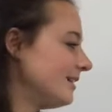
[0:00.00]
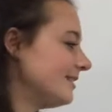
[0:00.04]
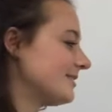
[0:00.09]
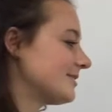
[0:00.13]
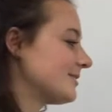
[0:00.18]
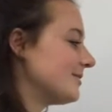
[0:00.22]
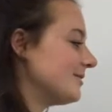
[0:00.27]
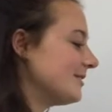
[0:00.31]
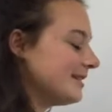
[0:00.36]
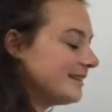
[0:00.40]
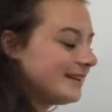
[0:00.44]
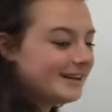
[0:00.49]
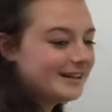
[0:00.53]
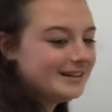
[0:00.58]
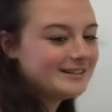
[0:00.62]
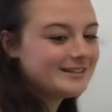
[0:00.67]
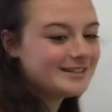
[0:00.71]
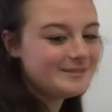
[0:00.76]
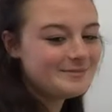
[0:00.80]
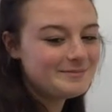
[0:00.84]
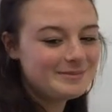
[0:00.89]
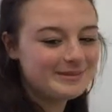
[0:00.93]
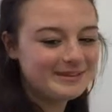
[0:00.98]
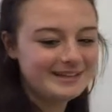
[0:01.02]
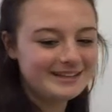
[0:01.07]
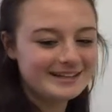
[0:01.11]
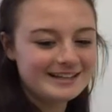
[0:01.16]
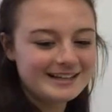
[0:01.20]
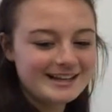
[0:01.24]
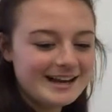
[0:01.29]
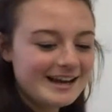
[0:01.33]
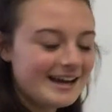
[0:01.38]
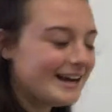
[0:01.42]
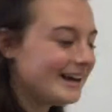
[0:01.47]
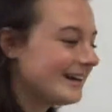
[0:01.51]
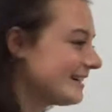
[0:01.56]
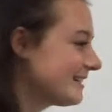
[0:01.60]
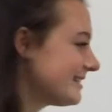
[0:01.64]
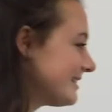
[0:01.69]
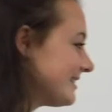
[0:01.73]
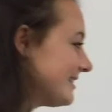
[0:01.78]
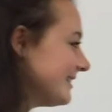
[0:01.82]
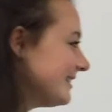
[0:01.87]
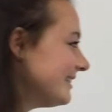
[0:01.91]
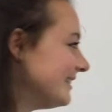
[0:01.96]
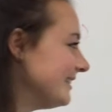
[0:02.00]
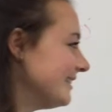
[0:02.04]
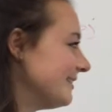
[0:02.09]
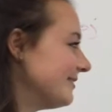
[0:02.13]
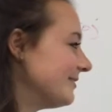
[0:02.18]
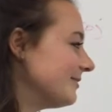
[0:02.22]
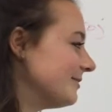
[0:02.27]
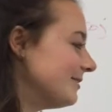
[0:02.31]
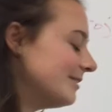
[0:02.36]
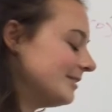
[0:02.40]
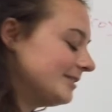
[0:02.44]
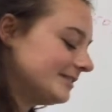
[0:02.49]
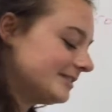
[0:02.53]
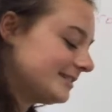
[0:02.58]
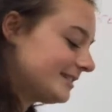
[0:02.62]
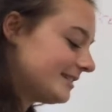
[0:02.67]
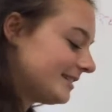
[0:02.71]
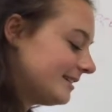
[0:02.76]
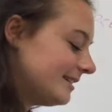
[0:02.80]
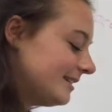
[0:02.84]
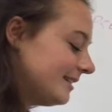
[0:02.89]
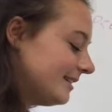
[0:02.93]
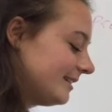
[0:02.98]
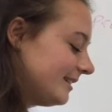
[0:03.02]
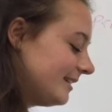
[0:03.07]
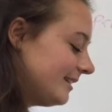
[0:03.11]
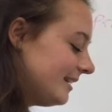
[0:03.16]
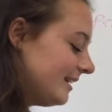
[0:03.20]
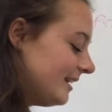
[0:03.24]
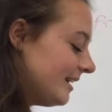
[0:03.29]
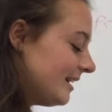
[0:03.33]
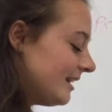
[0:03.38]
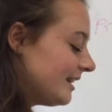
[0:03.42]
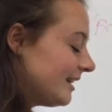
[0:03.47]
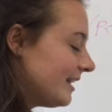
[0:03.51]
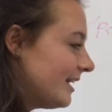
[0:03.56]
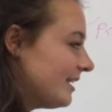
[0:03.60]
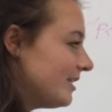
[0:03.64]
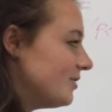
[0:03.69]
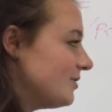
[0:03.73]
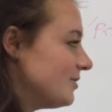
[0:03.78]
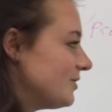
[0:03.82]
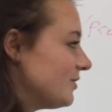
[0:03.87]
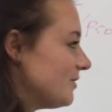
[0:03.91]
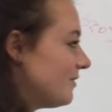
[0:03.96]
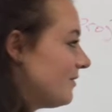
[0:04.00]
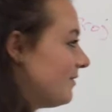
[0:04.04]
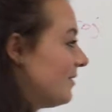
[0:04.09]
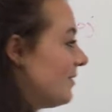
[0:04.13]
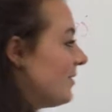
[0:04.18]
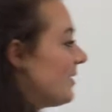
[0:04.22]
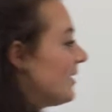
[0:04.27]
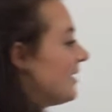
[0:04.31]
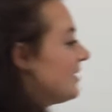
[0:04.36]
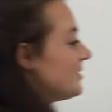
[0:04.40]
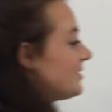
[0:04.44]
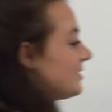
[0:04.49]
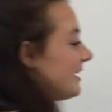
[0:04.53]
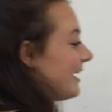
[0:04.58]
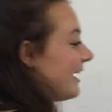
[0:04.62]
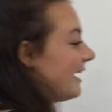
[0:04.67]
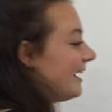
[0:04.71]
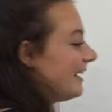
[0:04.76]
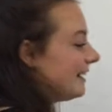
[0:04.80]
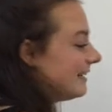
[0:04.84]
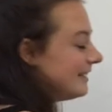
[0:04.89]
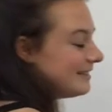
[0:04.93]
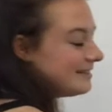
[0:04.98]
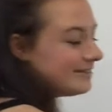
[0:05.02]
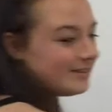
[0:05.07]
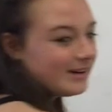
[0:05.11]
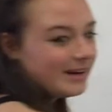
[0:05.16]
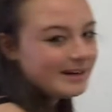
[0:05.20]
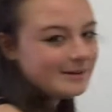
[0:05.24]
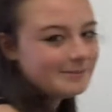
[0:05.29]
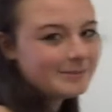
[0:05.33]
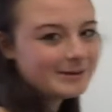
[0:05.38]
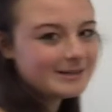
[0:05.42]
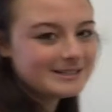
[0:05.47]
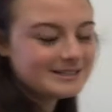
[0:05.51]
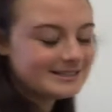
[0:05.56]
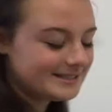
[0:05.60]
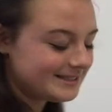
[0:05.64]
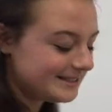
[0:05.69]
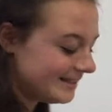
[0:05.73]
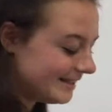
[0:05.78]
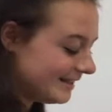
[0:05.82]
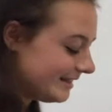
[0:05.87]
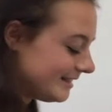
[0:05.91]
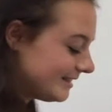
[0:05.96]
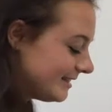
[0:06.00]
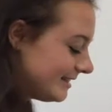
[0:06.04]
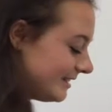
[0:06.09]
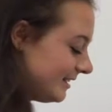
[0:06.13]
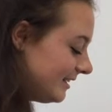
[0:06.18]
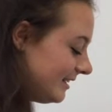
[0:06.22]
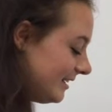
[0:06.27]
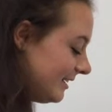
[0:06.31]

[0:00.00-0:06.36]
It's going to end up being x equals, then you do 480 divided by 6.